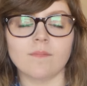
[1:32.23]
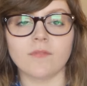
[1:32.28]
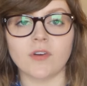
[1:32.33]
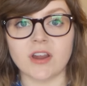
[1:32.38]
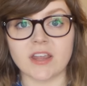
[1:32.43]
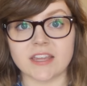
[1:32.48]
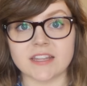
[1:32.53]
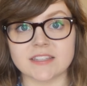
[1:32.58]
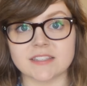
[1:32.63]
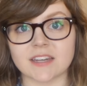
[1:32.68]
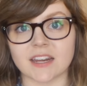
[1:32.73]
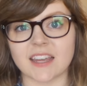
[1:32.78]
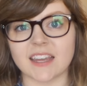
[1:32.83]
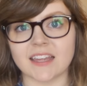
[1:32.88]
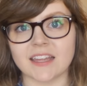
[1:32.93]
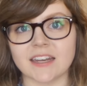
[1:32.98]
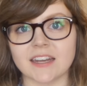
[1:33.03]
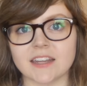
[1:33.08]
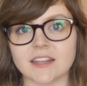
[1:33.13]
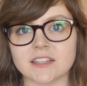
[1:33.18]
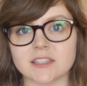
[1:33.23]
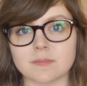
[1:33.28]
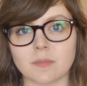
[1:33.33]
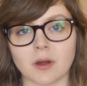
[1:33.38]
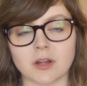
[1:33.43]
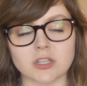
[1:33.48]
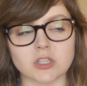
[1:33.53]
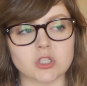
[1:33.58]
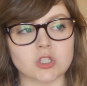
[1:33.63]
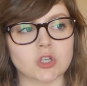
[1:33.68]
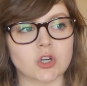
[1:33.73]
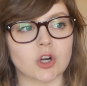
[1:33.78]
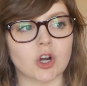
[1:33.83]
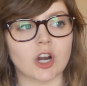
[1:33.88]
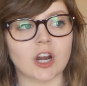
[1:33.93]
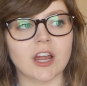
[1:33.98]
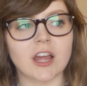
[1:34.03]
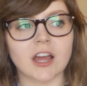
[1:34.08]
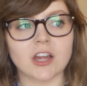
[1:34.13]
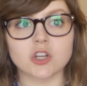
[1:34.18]
Frankenstein's
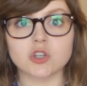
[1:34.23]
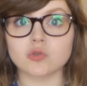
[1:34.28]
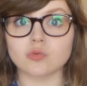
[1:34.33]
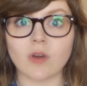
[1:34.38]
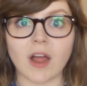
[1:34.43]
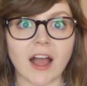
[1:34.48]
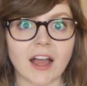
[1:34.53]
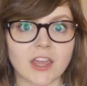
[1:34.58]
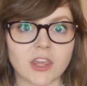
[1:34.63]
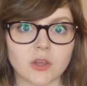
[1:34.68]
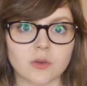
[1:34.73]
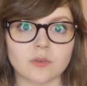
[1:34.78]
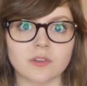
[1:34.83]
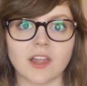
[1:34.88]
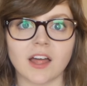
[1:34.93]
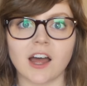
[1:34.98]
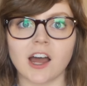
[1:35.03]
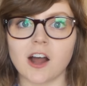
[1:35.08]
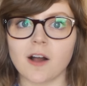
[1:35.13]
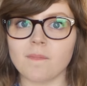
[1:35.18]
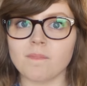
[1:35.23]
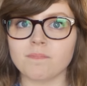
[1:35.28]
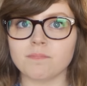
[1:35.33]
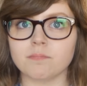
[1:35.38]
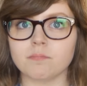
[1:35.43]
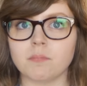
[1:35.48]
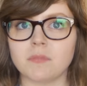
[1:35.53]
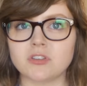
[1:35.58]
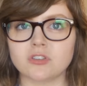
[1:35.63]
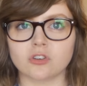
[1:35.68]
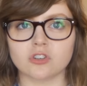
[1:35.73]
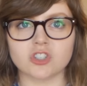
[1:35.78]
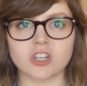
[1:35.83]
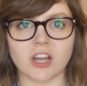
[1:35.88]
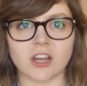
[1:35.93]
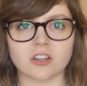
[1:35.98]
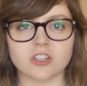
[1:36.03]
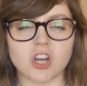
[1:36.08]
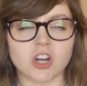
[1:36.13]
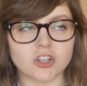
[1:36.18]
monster, Dracula, Dr.
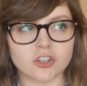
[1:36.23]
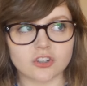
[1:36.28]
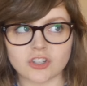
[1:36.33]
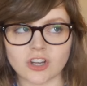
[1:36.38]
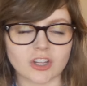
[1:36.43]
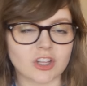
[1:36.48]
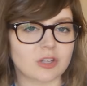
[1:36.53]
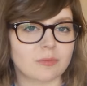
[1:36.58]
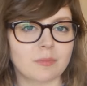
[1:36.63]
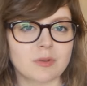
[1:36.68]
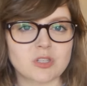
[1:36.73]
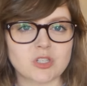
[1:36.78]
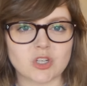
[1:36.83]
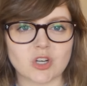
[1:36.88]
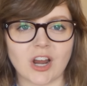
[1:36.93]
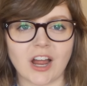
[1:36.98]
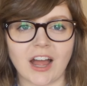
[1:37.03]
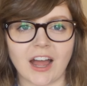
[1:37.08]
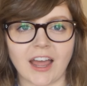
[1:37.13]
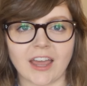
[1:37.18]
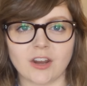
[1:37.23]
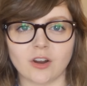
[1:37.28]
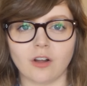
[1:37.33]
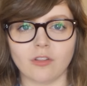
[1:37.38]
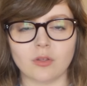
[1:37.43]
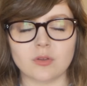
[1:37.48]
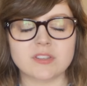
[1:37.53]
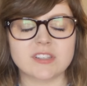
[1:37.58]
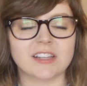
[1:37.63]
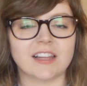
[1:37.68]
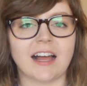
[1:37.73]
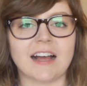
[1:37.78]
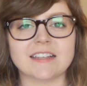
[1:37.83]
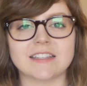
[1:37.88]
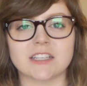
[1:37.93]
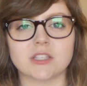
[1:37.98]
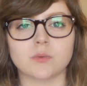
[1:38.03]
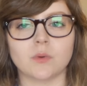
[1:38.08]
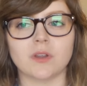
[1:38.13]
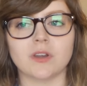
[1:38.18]
Jekyll and Mr. Hyde, all those
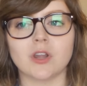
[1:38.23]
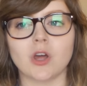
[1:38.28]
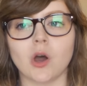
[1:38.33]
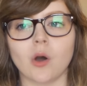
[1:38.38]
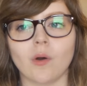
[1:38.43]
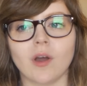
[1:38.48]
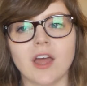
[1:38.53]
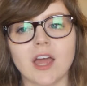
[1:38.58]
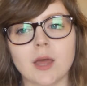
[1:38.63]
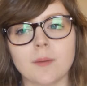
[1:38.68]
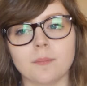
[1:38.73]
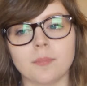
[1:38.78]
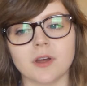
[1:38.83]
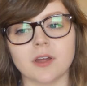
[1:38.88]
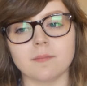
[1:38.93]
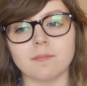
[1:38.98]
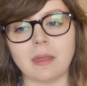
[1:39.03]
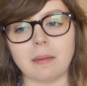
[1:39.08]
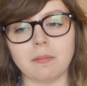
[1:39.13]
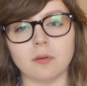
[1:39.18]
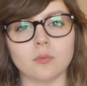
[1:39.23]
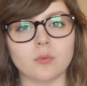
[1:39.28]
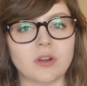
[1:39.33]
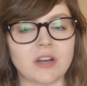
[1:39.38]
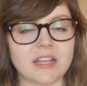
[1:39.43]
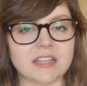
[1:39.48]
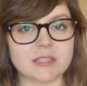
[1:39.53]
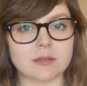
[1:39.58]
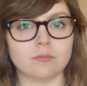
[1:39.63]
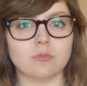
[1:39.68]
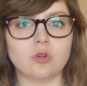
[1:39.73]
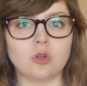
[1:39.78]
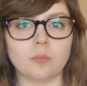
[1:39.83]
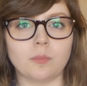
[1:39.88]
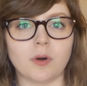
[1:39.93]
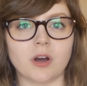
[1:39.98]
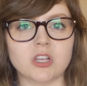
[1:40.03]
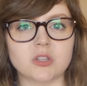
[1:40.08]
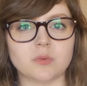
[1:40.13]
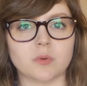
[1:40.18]
classics we know. But maybe reading some new
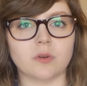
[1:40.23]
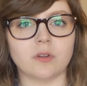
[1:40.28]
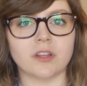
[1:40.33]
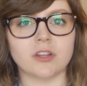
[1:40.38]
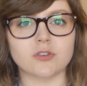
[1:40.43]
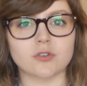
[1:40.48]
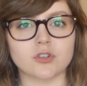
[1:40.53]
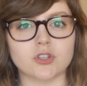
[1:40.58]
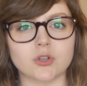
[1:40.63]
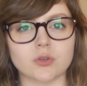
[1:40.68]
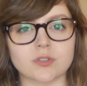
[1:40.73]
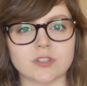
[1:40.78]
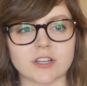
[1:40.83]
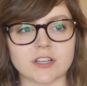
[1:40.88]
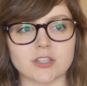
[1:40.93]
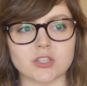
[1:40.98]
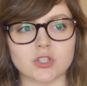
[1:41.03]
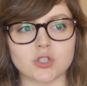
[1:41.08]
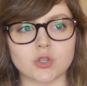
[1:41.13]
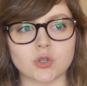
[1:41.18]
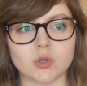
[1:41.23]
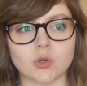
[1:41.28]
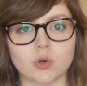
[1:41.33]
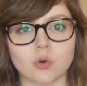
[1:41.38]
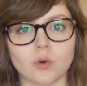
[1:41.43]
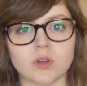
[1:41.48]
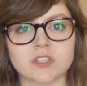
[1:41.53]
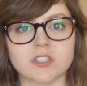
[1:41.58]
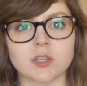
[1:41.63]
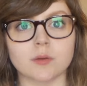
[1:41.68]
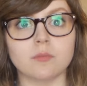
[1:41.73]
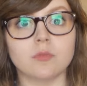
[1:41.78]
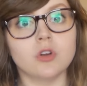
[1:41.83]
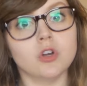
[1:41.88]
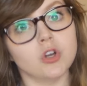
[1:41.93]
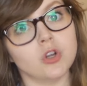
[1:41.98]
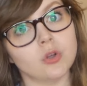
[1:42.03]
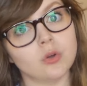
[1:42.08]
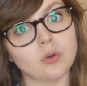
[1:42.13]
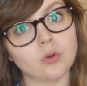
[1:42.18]
books will introduce us to some
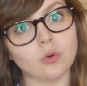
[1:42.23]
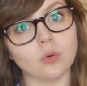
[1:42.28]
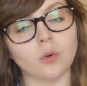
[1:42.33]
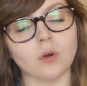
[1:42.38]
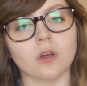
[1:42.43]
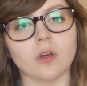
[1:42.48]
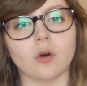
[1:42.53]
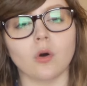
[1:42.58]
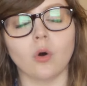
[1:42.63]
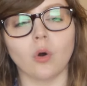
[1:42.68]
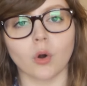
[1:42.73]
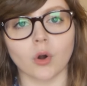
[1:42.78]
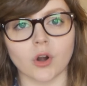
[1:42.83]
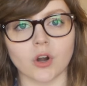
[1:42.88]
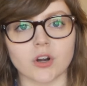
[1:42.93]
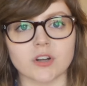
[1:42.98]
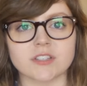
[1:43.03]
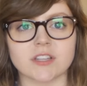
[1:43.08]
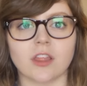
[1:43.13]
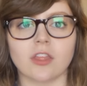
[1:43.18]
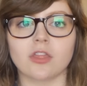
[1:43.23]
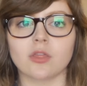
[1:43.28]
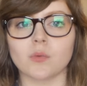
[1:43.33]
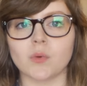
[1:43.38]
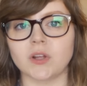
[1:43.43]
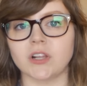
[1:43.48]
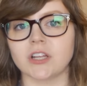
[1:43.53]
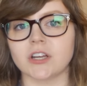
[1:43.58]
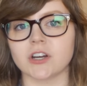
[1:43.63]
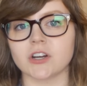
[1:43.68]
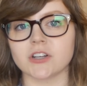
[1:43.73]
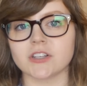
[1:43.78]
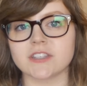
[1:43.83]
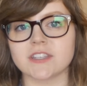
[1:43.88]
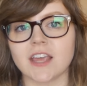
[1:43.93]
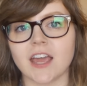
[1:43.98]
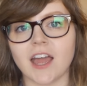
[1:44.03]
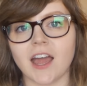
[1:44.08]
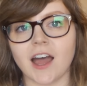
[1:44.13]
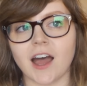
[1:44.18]
new horrors and
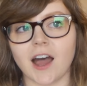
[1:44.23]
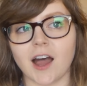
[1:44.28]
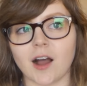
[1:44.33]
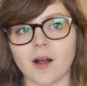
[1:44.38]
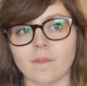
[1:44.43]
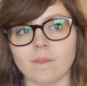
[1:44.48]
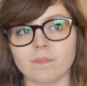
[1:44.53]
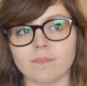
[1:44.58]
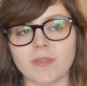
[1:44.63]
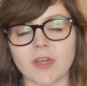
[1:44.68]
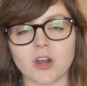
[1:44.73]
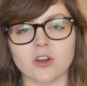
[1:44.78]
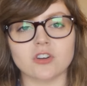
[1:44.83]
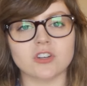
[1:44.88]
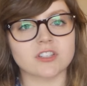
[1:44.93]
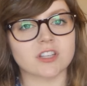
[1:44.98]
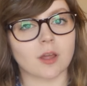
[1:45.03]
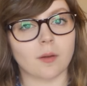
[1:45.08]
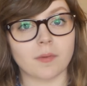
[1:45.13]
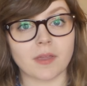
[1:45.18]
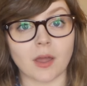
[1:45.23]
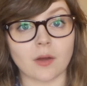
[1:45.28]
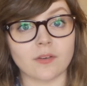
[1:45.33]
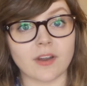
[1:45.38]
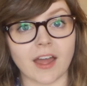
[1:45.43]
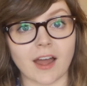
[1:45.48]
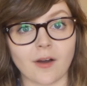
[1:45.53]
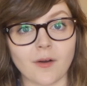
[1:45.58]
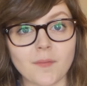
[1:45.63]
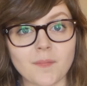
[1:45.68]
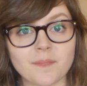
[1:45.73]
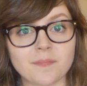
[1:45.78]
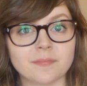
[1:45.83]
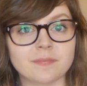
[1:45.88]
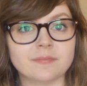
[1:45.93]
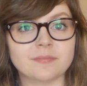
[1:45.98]
thrillers that are just coming out now.